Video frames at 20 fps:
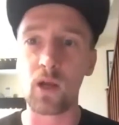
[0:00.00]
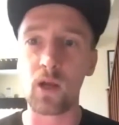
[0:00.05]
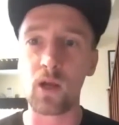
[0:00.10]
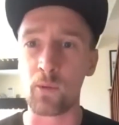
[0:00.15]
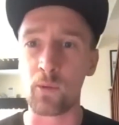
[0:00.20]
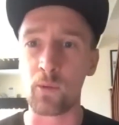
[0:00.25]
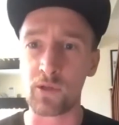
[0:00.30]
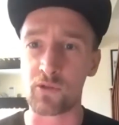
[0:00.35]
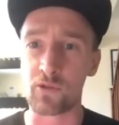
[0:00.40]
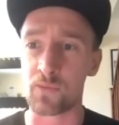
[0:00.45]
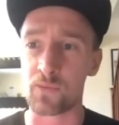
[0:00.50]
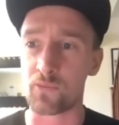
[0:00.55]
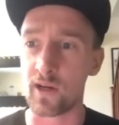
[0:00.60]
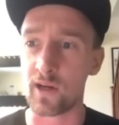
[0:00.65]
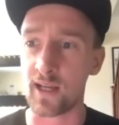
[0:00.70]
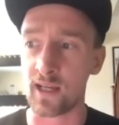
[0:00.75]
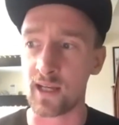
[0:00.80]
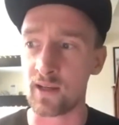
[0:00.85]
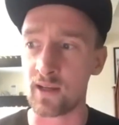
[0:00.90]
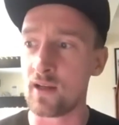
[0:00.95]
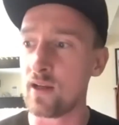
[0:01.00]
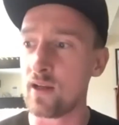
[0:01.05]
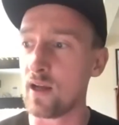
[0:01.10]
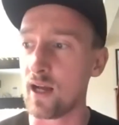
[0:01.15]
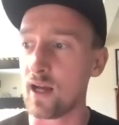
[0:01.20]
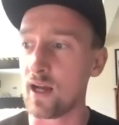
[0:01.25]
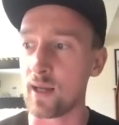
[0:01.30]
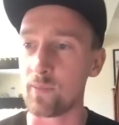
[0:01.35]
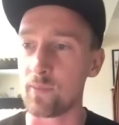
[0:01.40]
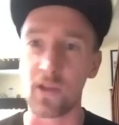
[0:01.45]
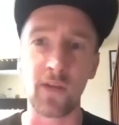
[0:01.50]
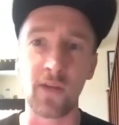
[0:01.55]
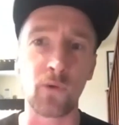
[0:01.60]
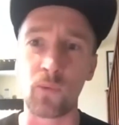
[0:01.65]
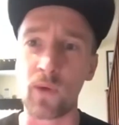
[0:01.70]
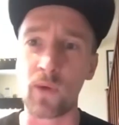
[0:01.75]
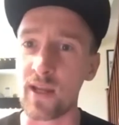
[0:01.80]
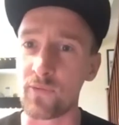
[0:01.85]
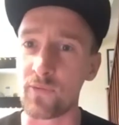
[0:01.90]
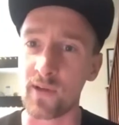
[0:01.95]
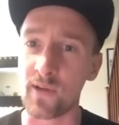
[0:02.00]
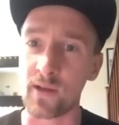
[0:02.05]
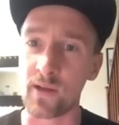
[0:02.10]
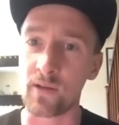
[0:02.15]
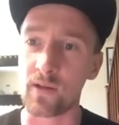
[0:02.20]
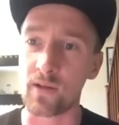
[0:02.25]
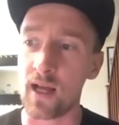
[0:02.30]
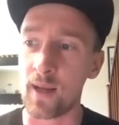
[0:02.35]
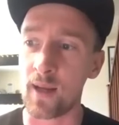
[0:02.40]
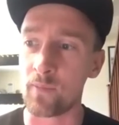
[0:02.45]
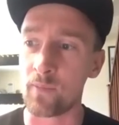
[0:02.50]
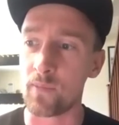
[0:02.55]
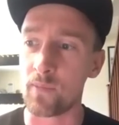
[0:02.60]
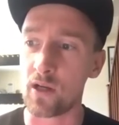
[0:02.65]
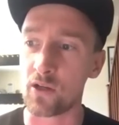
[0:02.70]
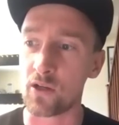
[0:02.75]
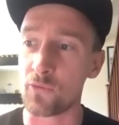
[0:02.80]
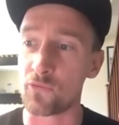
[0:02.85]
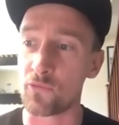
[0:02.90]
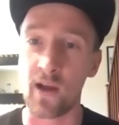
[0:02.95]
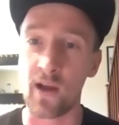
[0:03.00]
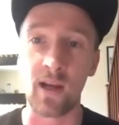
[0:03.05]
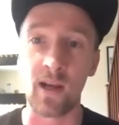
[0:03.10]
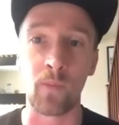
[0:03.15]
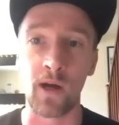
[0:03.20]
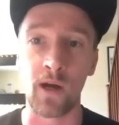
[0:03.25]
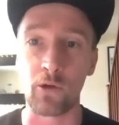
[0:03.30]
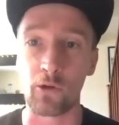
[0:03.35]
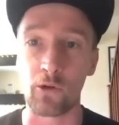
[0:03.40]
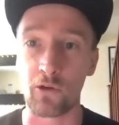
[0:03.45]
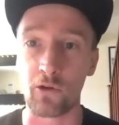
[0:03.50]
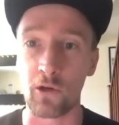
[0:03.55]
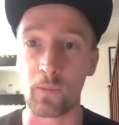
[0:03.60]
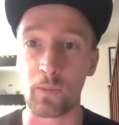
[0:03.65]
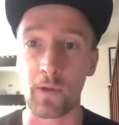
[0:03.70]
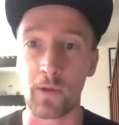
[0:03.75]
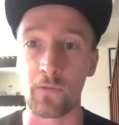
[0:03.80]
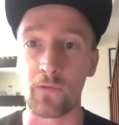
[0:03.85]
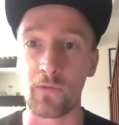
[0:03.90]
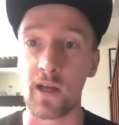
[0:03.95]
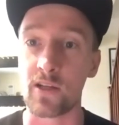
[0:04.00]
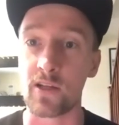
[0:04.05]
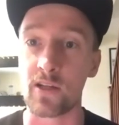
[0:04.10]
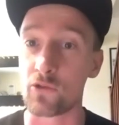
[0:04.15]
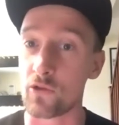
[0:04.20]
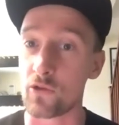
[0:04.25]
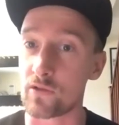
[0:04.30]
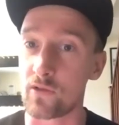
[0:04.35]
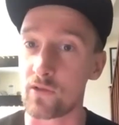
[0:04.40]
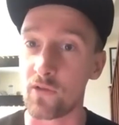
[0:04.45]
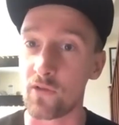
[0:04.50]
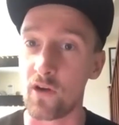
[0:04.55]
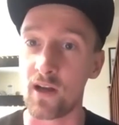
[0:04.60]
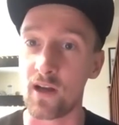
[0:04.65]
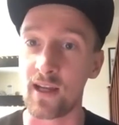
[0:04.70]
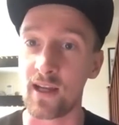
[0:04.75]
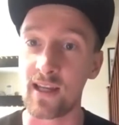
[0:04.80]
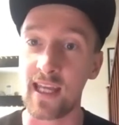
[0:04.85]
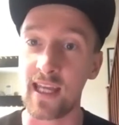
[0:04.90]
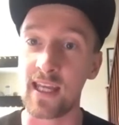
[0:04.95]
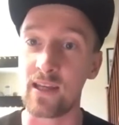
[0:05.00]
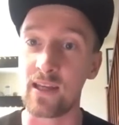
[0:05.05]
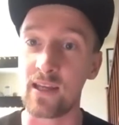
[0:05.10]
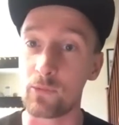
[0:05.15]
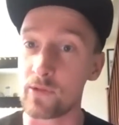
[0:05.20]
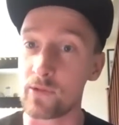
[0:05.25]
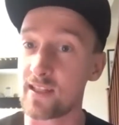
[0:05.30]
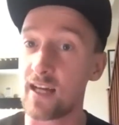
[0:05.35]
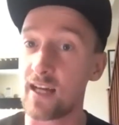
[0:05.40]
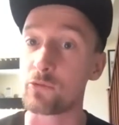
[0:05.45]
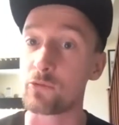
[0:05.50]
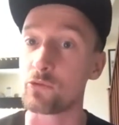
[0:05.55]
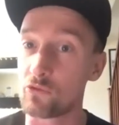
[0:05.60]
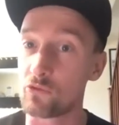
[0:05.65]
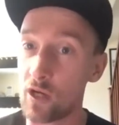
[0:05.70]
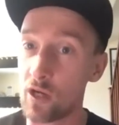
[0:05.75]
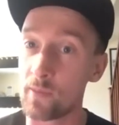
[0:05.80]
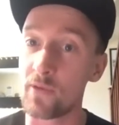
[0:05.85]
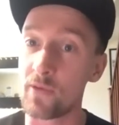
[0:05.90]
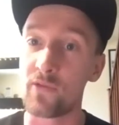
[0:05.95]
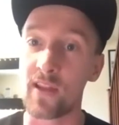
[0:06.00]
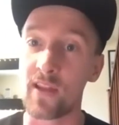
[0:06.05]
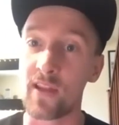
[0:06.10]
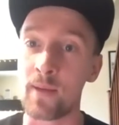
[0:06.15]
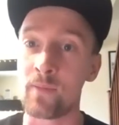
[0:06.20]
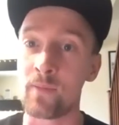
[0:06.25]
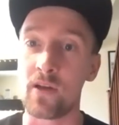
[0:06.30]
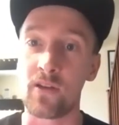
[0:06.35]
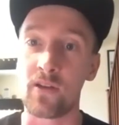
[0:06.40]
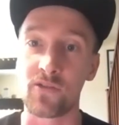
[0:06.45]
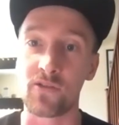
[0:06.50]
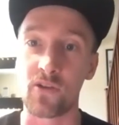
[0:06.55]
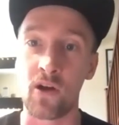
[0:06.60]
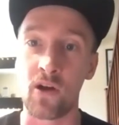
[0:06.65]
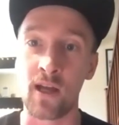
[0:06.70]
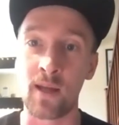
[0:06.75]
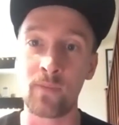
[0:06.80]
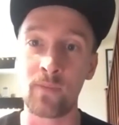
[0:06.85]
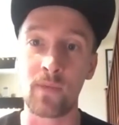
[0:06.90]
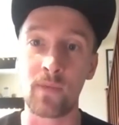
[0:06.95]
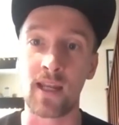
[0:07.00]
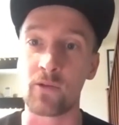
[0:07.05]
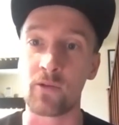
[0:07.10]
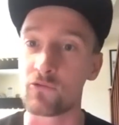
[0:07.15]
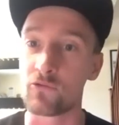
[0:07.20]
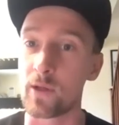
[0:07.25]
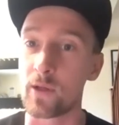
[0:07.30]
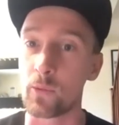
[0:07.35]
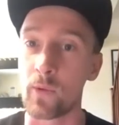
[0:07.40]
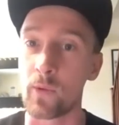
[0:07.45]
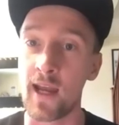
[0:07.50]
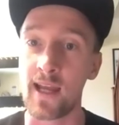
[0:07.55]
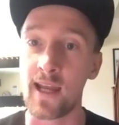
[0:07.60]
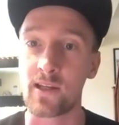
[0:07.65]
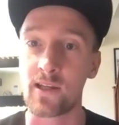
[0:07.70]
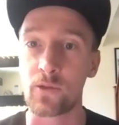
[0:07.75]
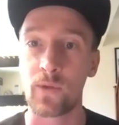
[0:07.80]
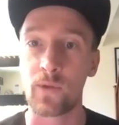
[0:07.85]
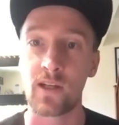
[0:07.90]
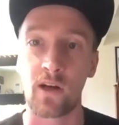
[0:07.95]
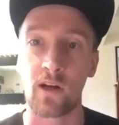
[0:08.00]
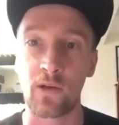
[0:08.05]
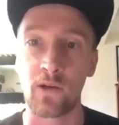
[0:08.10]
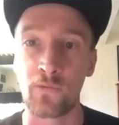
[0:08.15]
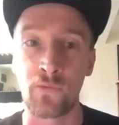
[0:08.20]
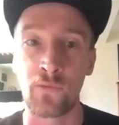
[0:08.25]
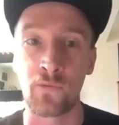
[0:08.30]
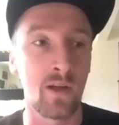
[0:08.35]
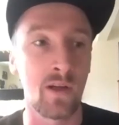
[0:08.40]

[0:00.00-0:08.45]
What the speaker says: which was brilliant. The other weird thing, a good friend of mine who I grew up with, Josh Devine, he was the actual drummer for them at the time. And it was really weird because we kind of